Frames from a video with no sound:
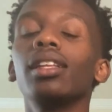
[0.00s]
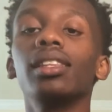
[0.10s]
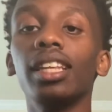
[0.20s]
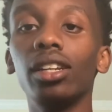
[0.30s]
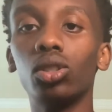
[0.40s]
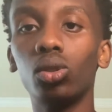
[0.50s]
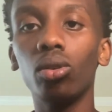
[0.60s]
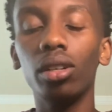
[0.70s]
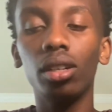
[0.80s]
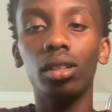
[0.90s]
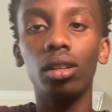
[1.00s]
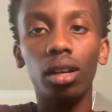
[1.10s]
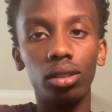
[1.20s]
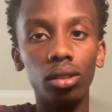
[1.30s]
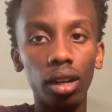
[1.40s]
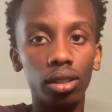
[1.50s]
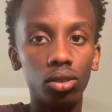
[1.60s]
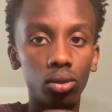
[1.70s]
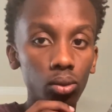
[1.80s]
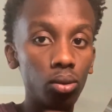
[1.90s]
They destroyed a
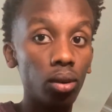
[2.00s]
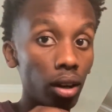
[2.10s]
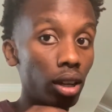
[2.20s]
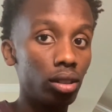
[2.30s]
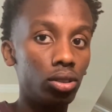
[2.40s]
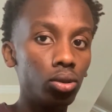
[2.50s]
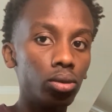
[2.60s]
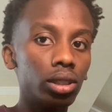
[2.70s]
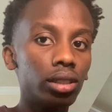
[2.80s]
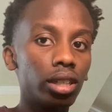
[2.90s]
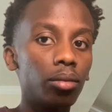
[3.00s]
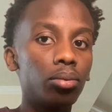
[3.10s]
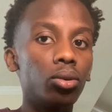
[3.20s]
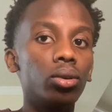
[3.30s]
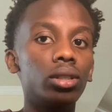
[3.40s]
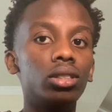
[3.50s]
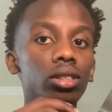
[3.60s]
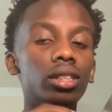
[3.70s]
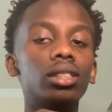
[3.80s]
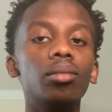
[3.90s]
Jewish temple
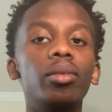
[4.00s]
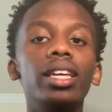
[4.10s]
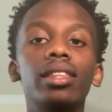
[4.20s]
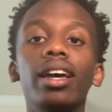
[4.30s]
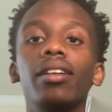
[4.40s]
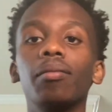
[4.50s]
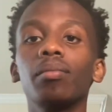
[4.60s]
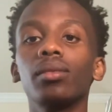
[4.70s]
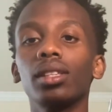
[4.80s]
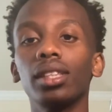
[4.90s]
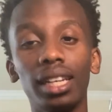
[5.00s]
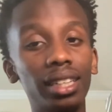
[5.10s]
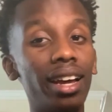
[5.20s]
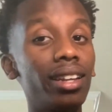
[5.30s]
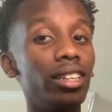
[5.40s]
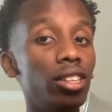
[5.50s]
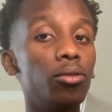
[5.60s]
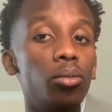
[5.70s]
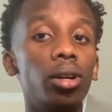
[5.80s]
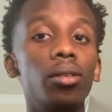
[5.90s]
just to make that. That's kind of
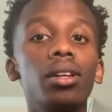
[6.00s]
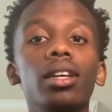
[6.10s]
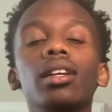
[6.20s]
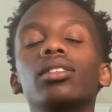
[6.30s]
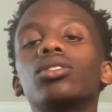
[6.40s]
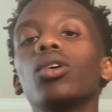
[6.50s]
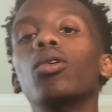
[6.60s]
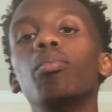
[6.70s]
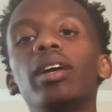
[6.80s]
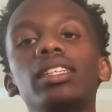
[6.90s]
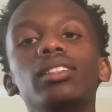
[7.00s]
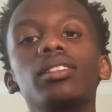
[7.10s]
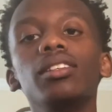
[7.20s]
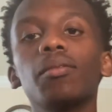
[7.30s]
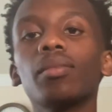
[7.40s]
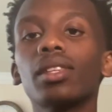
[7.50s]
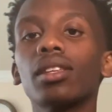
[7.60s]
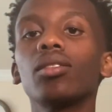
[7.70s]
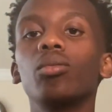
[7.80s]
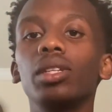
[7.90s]
evil, bro. So basically,
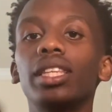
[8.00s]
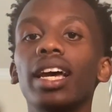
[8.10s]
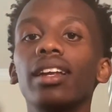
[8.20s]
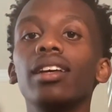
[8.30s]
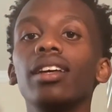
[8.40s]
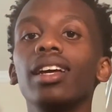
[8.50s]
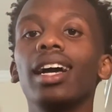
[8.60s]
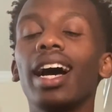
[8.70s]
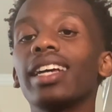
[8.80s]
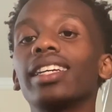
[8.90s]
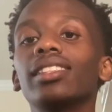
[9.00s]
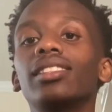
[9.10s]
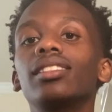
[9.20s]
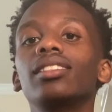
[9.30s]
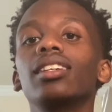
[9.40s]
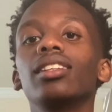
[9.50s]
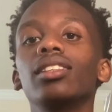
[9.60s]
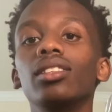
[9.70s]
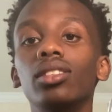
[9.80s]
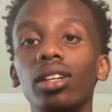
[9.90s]
with that, I guess
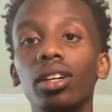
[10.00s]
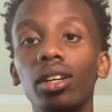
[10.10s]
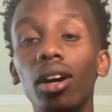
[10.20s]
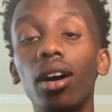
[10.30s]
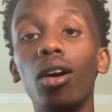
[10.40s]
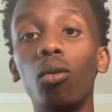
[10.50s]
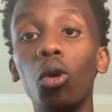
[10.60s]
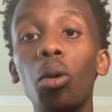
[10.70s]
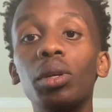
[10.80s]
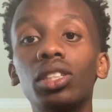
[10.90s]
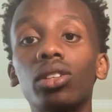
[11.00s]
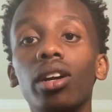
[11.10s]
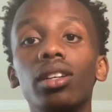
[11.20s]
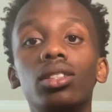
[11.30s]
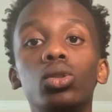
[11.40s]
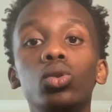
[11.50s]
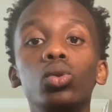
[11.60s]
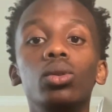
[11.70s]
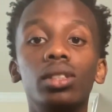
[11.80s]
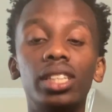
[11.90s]
the Romans started
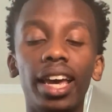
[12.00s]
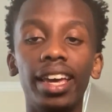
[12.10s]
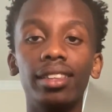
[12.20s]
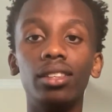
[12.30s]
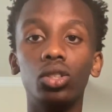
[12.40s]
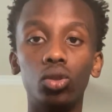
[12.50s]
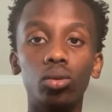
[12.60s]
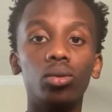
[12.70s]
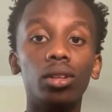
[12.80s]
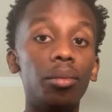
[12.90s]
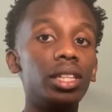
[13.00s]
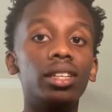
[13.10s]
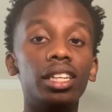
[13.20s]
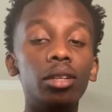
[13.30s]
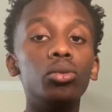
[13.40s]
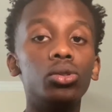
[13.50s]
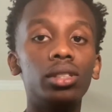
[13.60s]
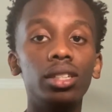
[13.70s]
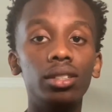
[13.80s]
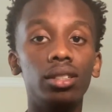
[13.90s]
to take the Hebrews
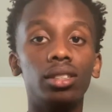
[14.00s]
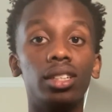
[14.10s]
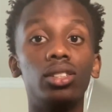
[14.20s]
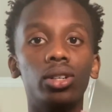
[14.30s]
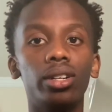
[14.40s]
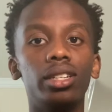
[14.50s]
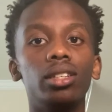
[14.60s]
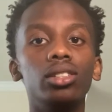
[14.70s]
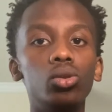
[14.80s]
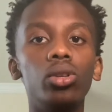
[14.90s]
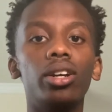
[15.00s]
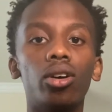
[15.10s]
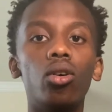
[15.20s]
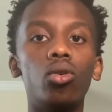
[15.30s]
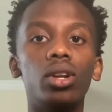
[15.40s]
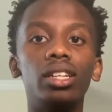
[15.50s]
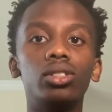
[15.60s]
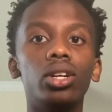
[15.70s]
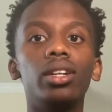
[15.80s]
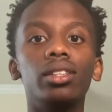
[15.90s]
teachings and turn it into their own, and
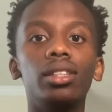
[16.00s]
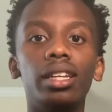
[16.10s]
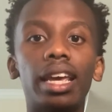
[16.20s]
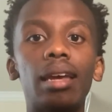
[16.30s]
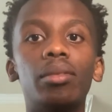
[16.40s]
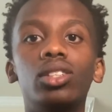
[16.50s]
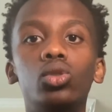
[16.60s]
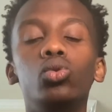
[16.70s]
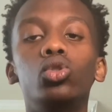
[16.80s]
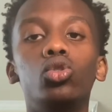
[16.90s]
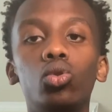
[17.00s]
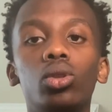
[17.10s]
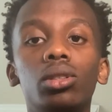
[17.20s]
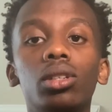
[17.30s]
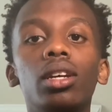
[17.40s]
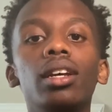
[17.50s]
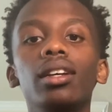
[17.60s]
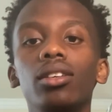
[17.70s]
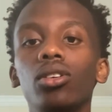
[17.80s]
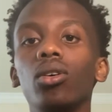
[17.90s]
turn the name into Jewish,
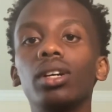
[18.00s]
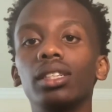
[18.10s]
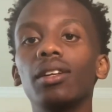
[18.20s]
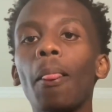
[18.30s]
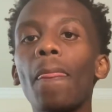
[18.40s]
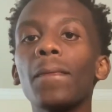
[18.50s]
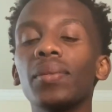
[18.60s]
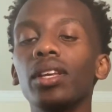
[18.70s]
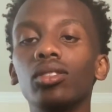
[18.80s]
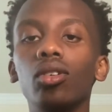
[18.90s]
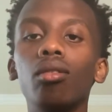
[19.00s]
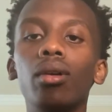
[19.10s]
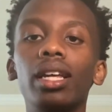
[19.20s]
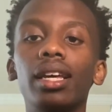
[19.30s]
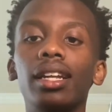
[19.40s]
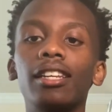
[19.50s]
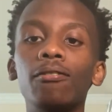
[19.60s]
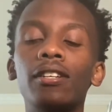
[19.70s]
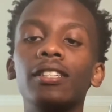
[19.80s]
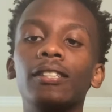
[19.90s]
because there's no way that you
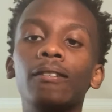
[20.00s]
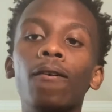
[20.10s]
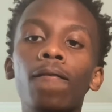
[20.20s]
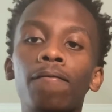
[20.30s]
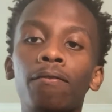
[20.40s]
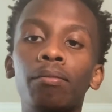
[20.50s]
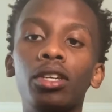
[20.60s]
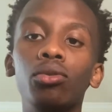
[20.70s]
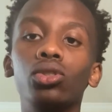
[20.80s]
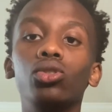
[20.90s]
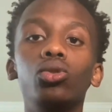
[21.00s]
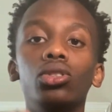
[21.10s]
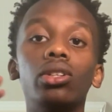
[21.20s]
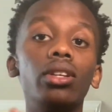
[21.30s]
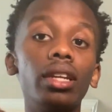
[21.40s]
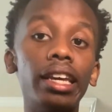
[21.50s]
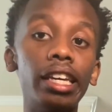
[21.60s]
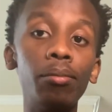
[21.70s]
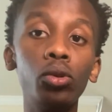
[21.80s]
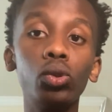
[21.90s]
can just go from Hebrew to Jewish.
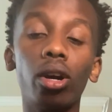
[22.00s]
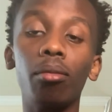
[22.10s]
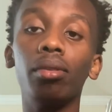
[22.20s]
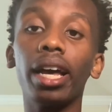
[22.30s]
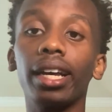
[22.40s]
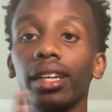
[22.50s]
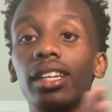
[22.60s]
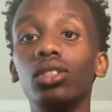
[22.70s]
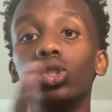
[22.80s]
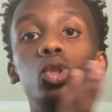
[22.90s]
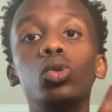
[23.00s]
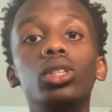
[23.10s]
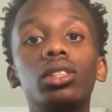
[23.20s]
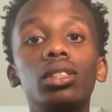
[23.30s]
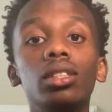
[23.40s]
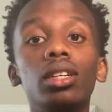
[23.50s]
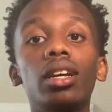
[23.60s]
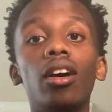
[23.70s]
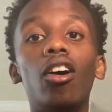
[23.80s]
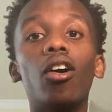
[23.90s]
Hebrews are black and Jewish
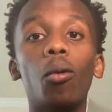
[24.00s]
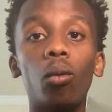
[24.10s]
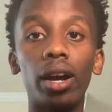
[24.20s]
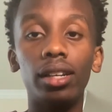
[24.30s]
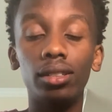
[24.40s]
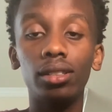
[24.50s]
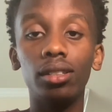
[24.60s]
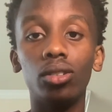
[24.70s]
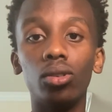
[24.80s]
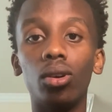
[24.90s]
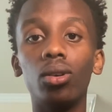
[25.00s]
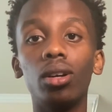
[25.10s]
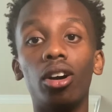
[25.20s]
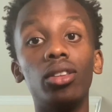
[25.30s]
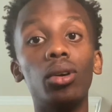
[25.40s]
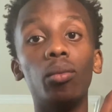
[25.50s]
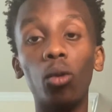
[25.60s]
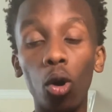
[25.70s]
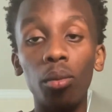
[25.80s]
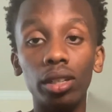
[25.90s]
are whites, are the
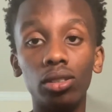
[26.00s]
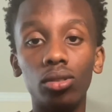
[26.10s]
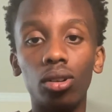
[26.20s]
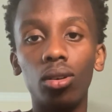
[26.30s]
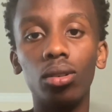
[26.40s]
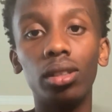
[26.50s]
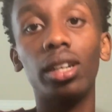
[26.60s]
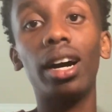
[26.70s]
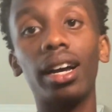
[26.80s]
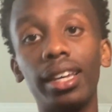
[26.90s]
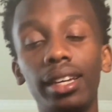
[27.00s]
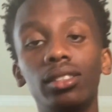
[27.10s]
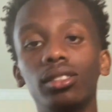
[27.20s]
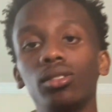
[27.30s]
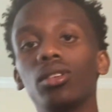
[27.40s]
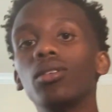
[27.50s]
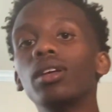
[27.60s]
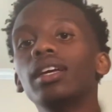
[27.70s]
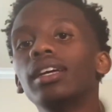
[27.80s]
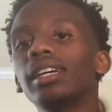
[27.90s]
Romans, the Caucasians,
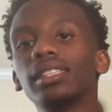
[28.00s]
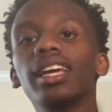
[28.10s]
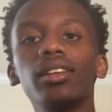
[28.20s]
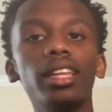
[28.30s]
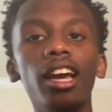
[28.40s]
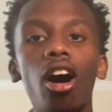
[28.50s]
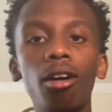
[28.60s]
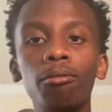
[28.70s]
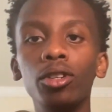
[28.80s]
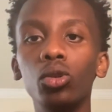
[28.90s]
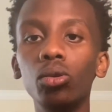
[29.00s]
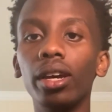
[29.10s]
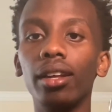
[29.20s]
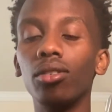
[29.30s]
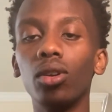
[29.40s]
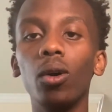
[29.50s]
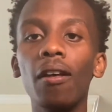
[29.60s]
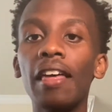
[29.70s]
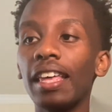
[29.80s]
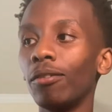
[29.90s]
because they often do that,
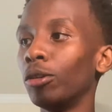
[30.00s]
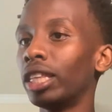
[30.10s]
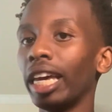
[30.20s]
with the